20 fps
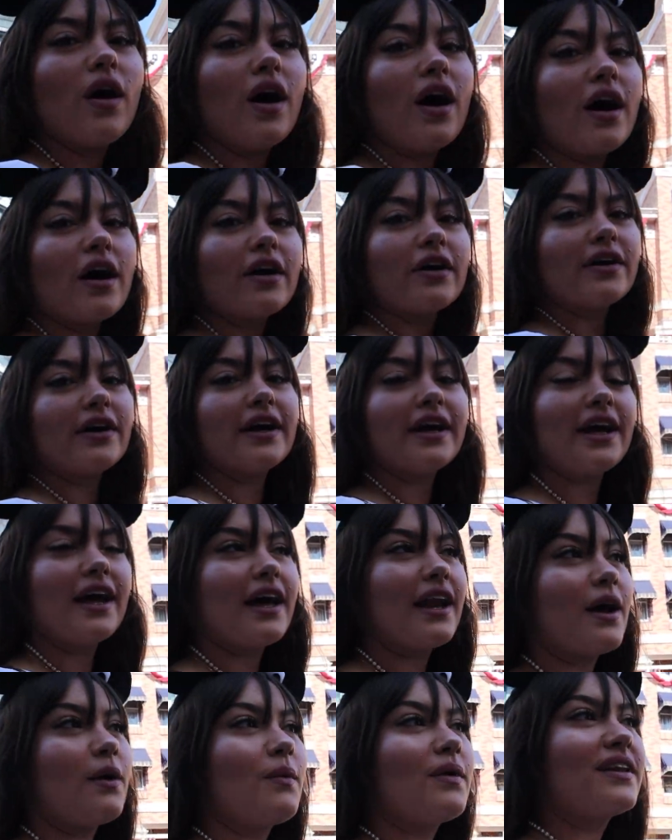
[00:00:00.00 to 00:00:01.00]
hungry
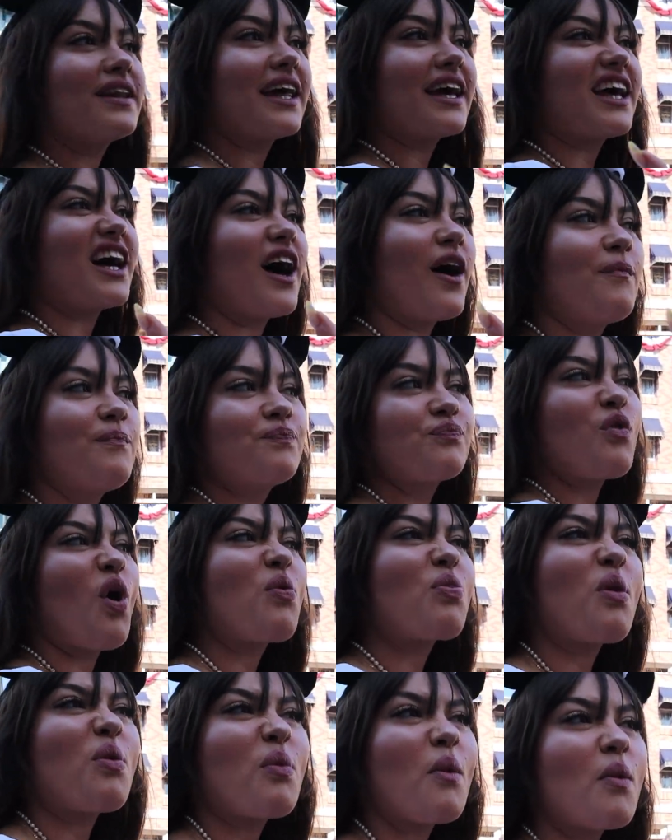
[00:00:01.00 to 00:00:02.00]
and I want like a,
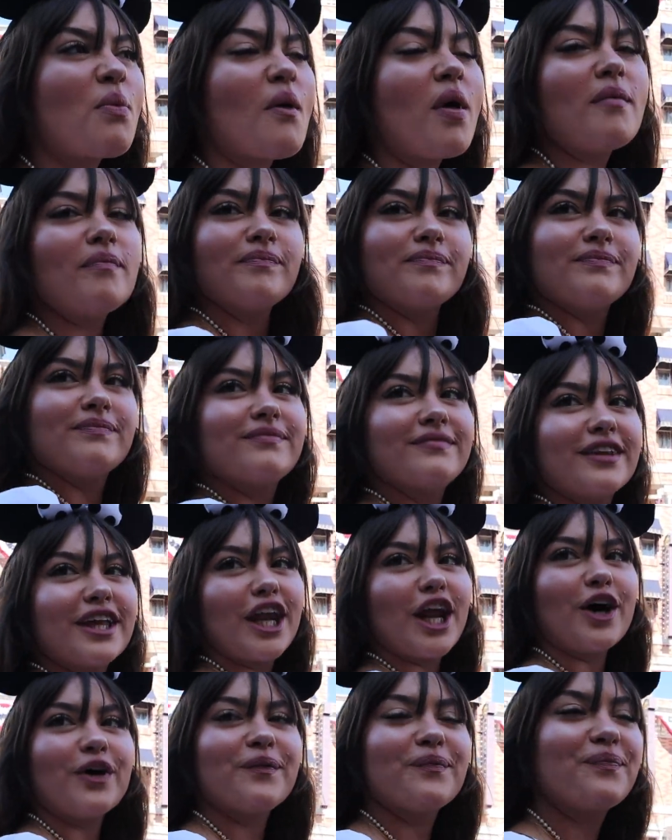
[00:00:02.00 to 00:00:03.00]

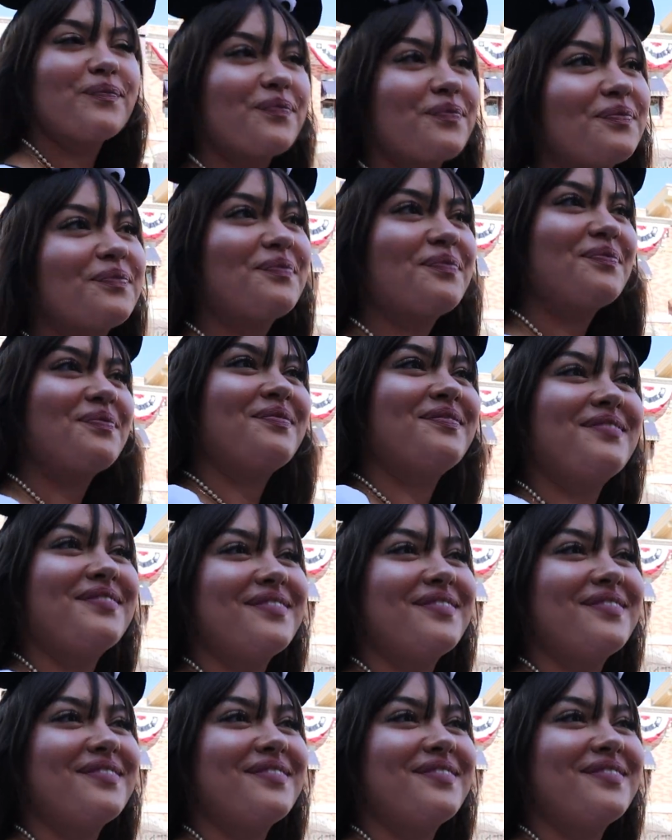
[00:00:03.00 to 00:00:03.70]
you know? I